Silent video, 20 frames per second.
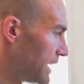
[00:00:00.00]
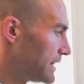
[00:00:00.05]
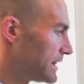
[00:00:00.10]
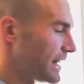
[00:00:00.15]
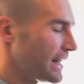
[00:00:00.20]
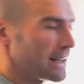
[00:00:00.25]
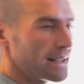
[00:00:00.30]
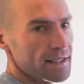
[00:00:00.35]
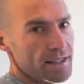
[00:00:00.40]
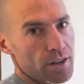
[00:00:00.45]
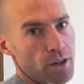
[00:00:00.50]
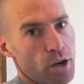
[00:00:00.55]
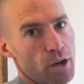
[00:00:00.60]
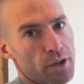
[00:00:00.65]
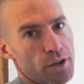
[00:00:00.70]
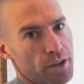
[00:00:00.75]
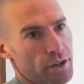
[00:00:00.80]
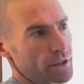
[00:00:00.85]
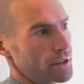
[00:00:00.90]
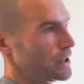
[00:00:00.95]
Then I
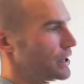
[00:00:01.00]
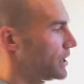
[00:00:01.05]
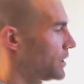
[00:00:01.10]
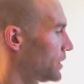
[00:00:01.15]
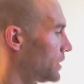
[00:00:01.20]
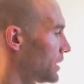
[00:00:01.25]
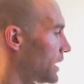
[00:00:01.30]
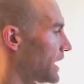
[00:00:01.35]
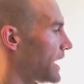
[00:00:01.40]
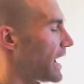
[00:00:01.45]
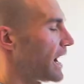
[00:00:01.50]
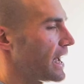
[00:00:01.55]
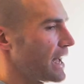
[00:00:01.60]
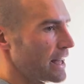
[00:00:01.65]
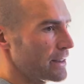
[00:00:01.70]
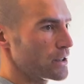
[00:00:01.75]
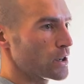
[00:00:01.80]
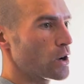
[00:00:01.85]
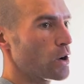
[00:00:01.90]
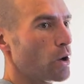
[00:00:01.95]
started, I
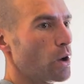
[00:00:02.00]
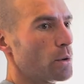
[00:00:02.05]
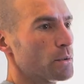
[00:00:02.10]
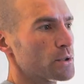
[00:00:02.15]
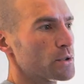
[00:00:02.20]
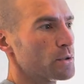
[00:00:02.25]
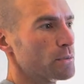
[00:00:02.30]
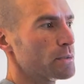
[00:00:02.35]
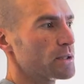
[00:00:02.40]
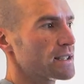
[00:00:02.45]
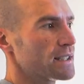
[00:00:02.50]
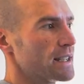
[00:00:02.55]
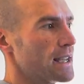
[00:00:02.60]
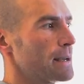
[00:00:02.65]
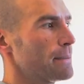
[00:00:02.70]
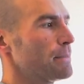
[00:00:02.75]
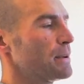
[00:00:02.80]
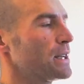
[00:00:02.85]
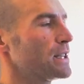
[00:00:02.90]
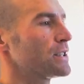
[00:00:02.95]
had the call with Super
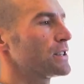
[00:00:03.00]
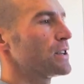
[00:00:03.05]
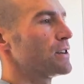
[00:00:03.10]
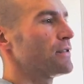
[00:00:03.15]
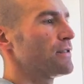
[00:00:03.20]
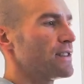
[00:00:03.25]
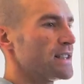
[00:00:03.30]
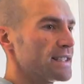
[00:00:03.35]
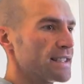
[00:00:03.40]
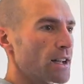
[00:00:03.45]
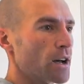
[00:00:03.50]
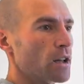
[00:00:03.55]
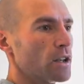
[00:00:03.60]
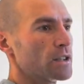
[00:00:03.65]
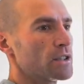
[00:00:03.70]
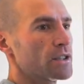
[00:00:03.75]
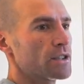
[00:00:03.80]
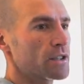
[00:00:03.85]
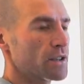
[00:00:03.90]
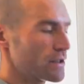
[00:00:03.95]
Sapiens, their
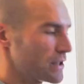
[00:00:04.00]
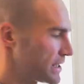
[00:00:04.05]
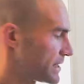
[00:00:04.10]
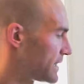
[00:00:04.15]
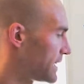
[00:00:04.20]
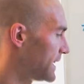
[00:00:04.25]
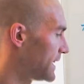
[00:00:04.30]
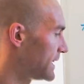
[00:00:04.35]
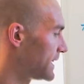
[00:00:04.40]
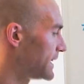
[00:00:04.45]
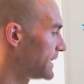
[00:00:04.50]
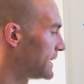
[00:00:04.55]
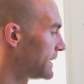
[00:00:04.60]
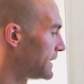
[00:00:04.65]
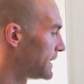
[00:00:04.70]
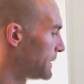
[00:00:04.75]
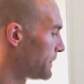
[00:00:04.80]
physiologist, Christina,